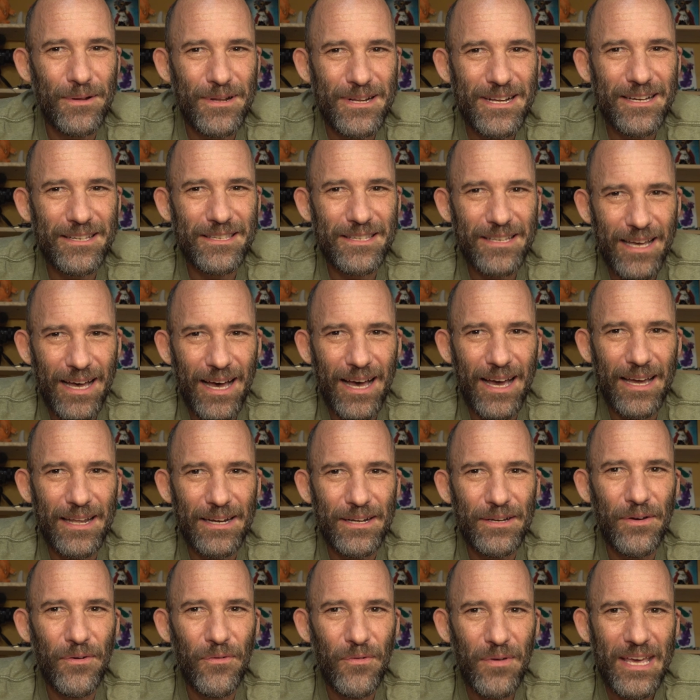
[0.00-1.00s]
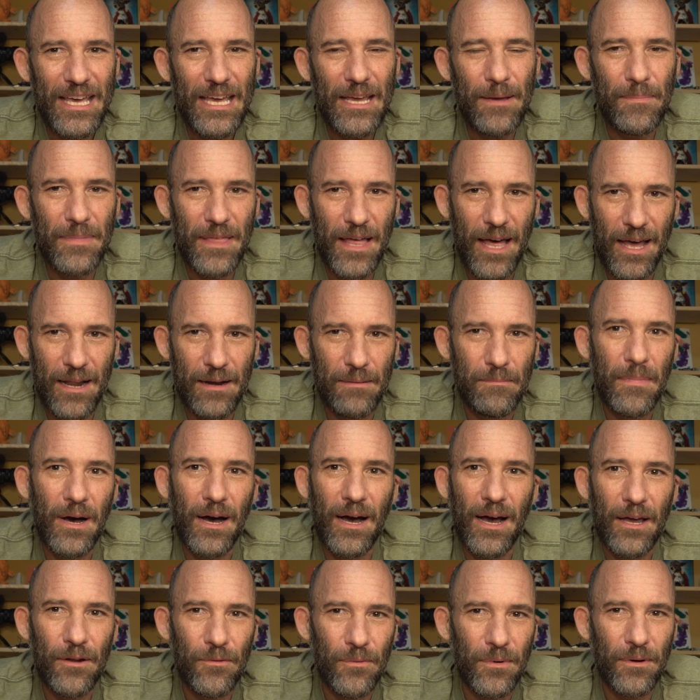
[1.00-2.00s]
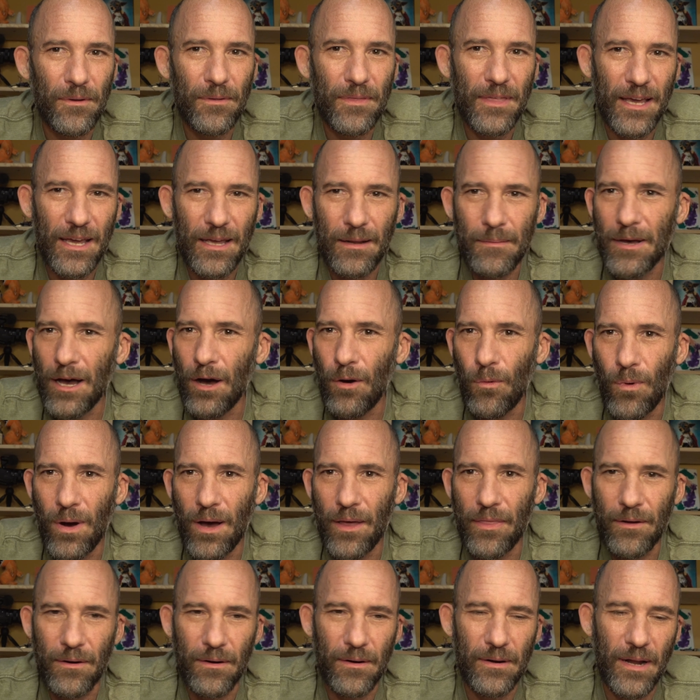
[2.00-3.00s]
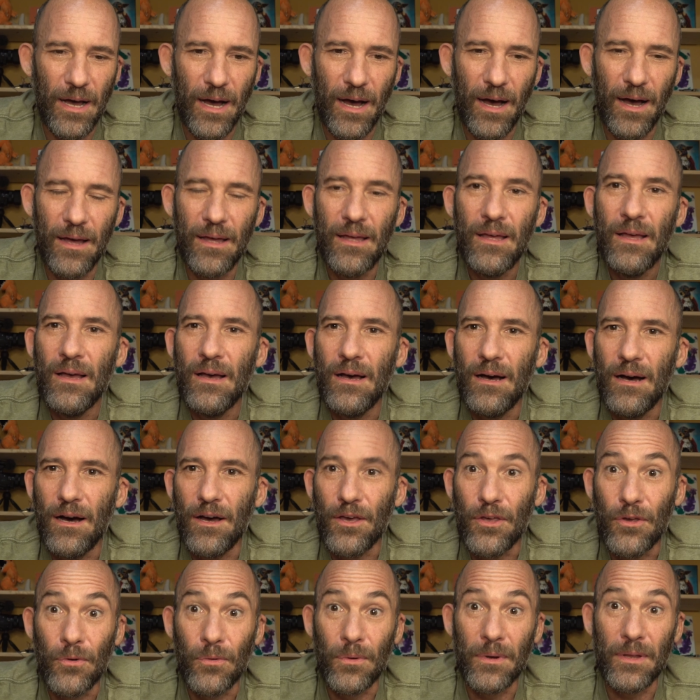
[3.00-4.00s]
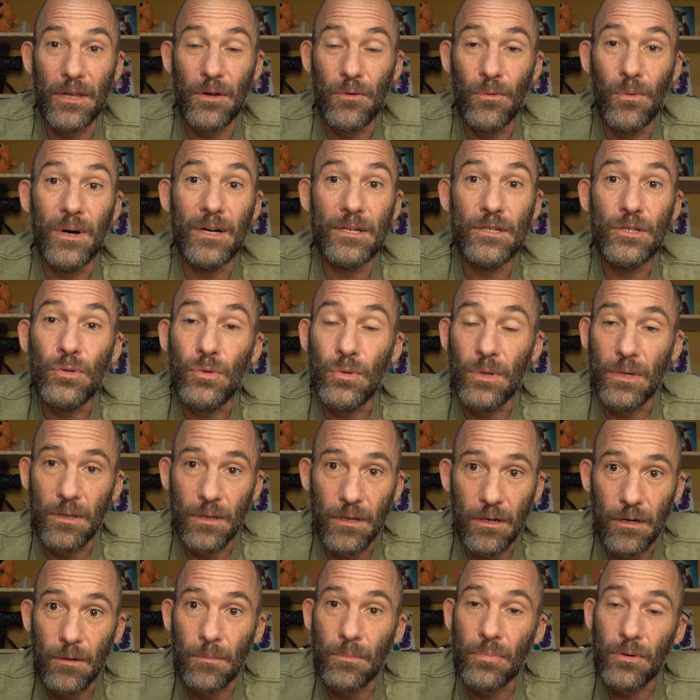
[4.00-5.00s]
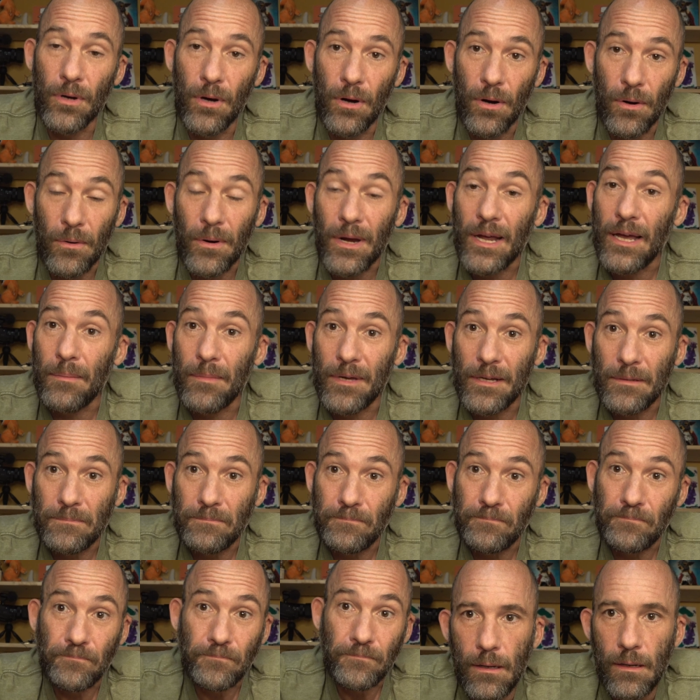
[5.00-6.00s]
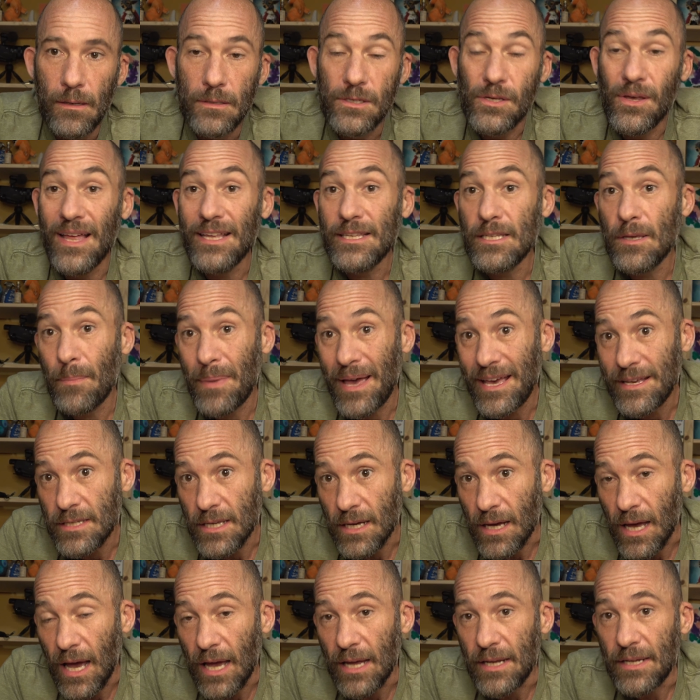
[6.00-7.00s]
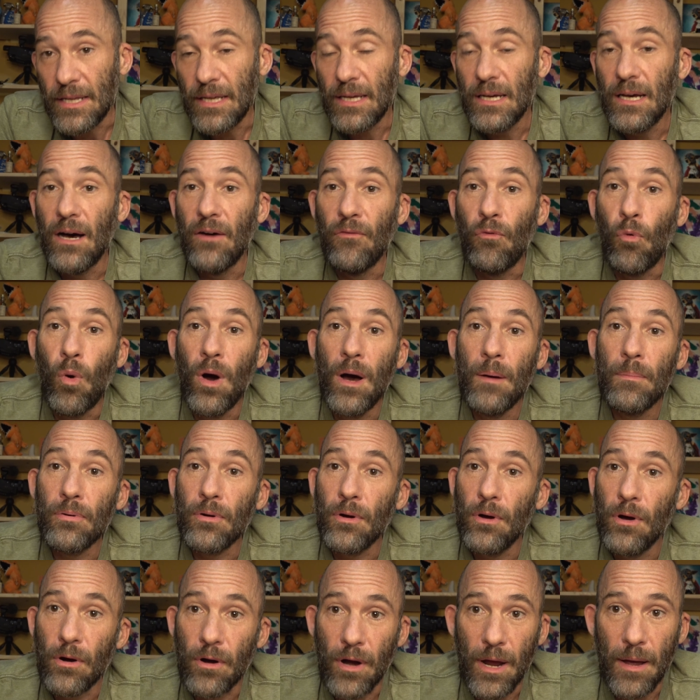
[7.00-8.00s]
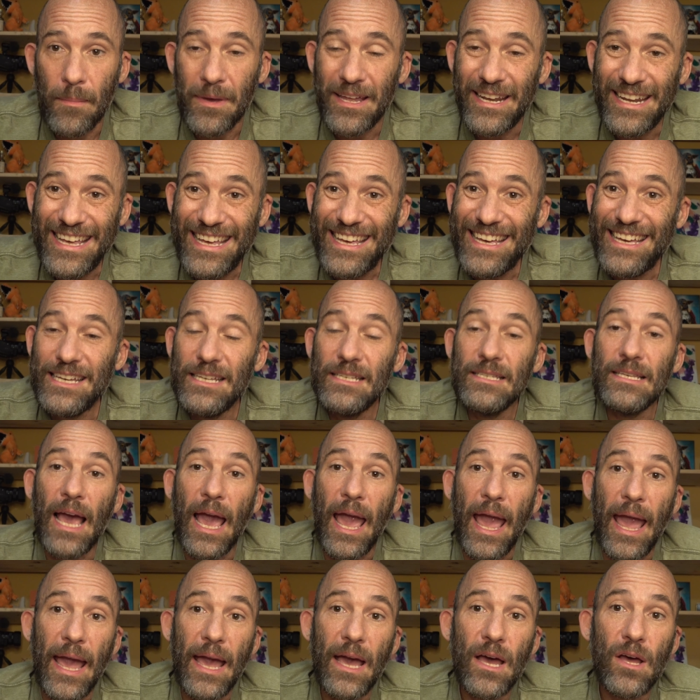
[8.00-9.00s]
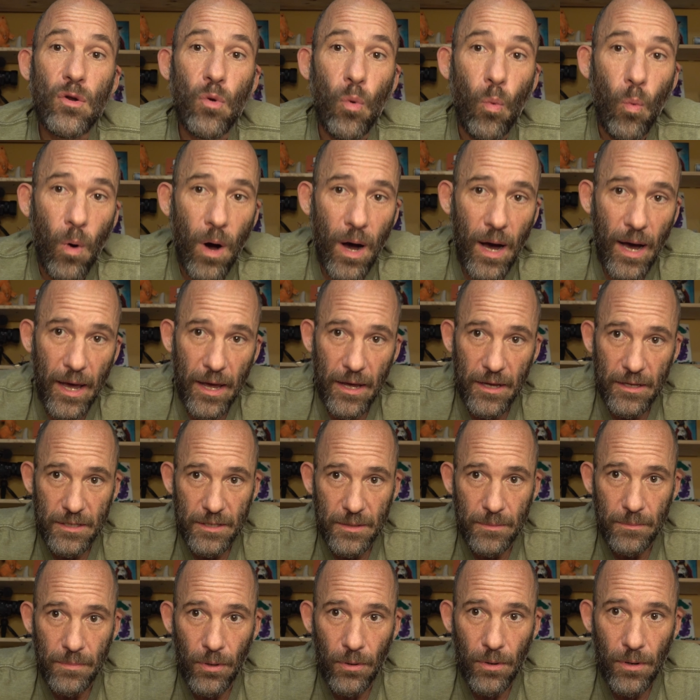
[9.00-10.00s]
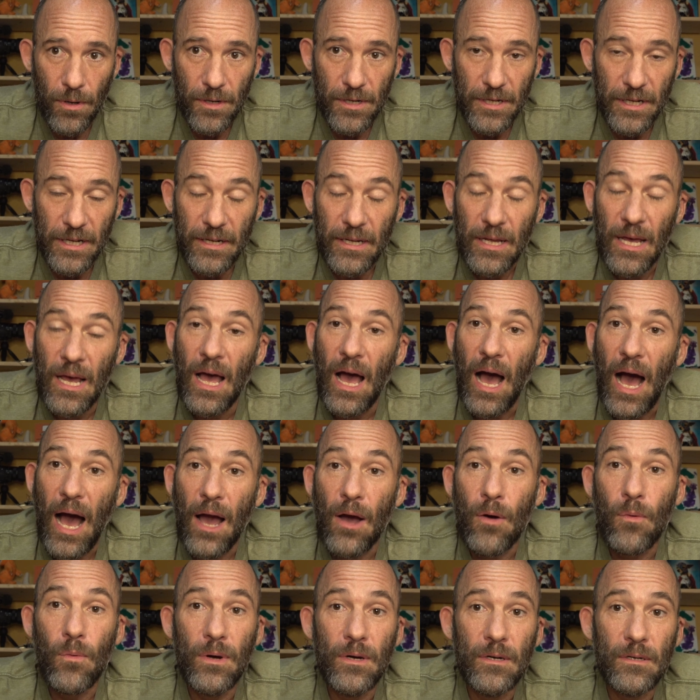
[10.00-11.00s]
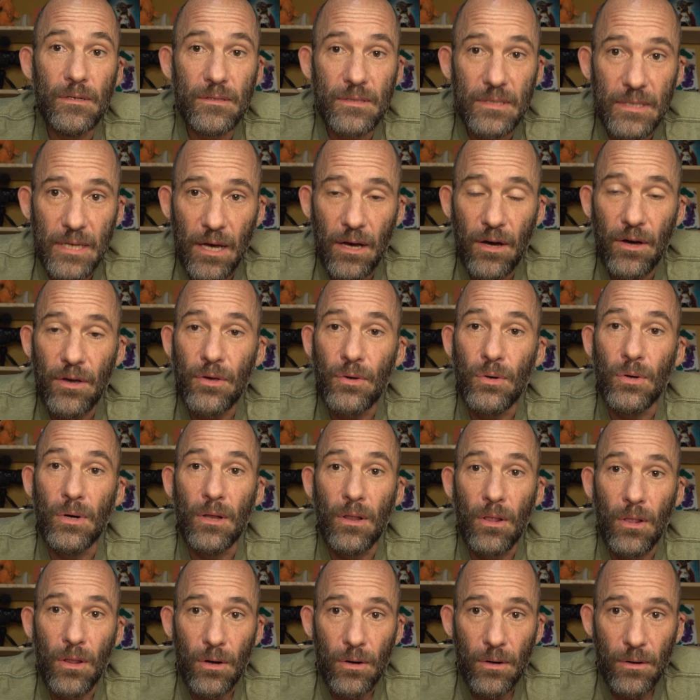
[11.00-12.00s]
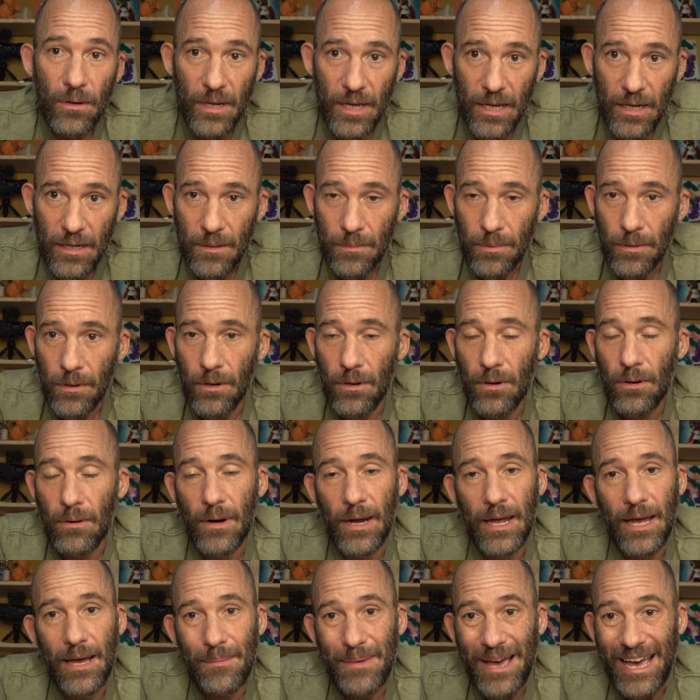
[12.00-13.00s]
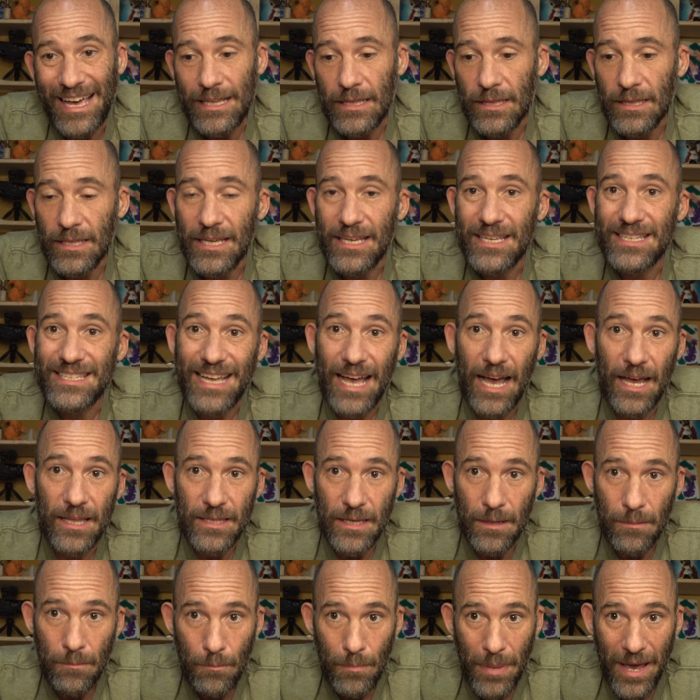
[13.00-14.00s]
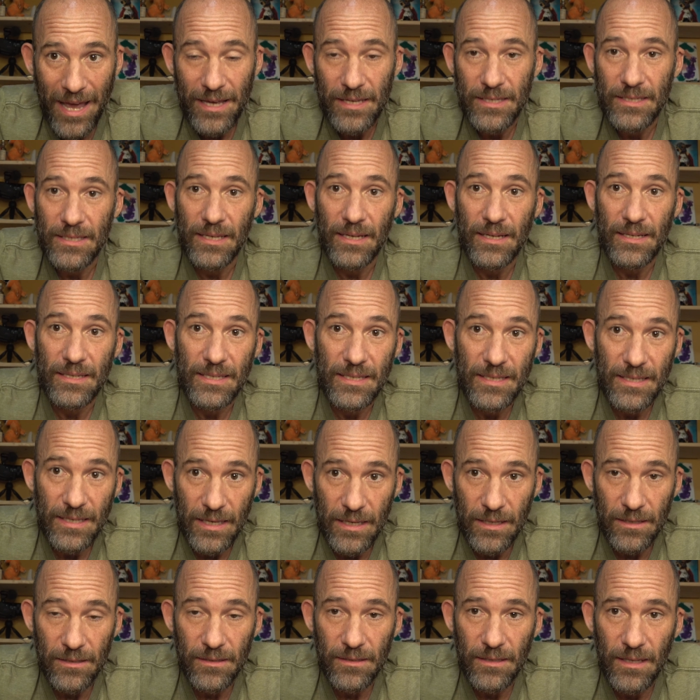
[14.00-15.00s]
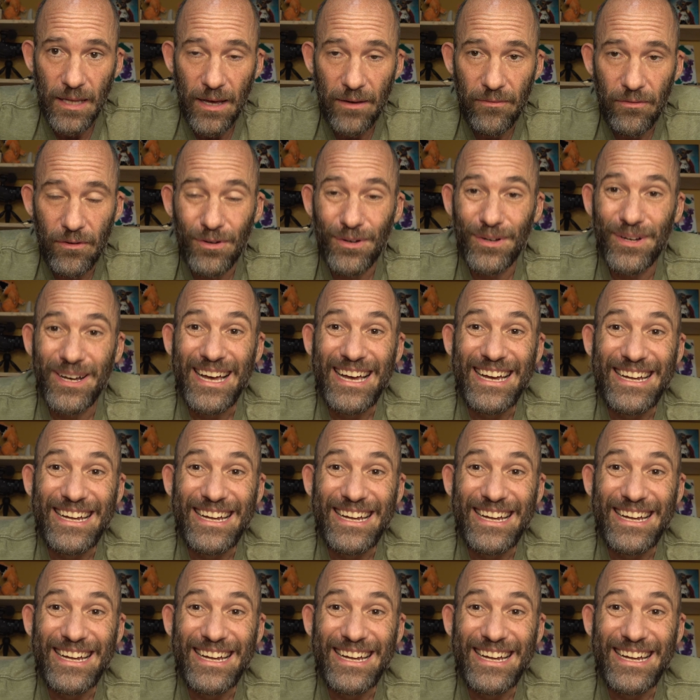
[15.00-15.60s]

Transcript: just kind of keep that in mind when you're thinking about whether or not you really want to learn programming. So that's a basic idea of what programming is and why it's important. I will tell you, learning to program, at least at the basic skill level,